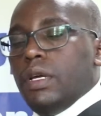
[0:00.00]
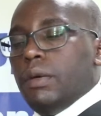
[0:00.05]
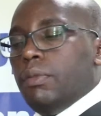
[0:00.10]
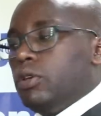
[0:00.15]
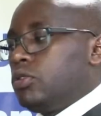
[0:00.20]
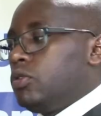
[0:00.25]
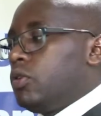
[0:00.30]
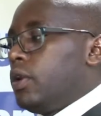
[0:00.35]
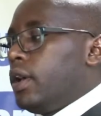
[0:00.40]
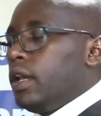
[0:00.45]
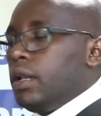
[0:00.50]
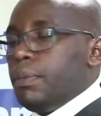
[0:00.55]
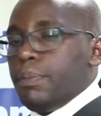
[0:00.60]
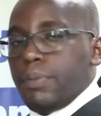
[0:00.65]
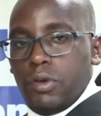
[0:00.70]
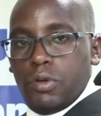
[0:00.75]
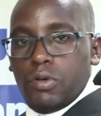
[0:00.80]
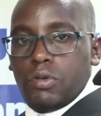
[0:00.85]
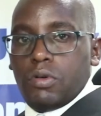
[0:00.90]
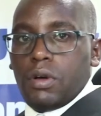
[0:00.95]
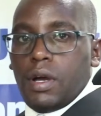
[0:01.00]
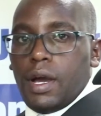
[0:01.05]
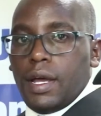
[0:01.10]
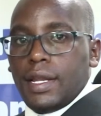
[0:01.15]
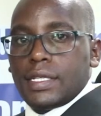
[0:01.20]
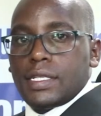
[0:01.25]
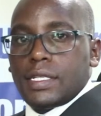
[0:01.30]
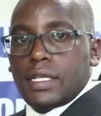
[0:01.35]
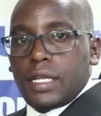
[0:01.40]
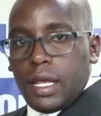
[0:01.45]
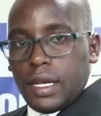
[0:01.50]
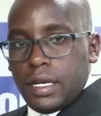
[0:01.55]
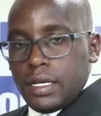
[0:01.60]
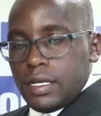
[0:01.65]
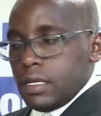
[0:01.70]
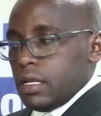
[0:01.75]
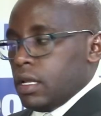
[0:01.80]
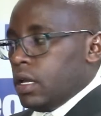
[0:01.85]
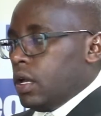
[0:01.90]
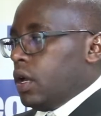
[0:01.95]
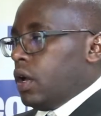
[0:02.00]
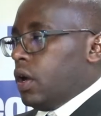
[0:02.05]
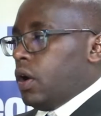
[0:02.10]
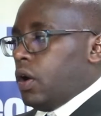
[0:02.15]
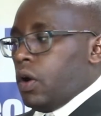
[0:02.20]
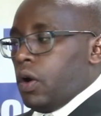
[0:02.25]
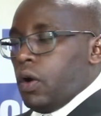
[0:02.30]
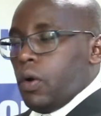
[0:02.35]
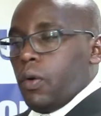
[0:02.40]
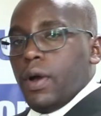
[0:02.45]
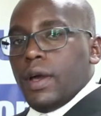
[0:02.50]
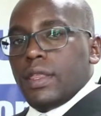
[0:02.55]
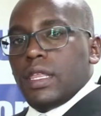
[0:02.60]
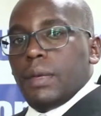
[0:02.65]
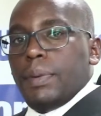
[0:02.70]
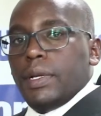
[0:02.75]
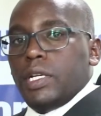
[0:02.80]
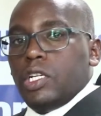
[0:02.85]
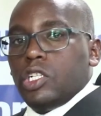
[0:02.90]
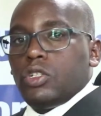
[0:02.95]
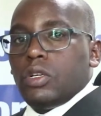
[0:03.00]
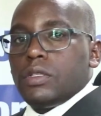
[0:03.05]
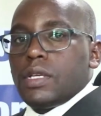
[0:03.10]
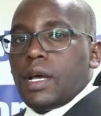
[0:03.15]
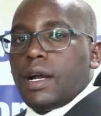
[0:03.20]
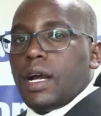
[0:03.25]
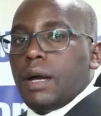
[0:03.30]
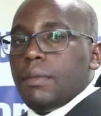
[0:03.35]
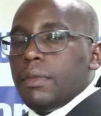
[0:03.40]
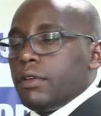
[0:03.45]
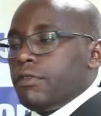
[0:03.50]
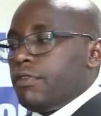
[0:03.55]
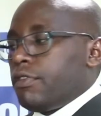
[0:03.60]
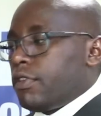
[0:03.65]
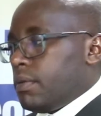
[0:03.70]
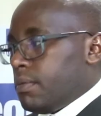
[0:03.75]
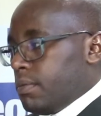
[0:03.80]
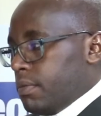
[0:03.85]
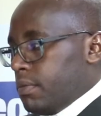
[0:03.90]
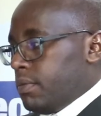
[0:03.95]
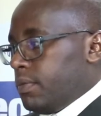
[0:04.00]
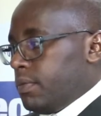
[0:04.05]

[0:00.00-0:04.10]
be able to help you understand where the petitions are coming from.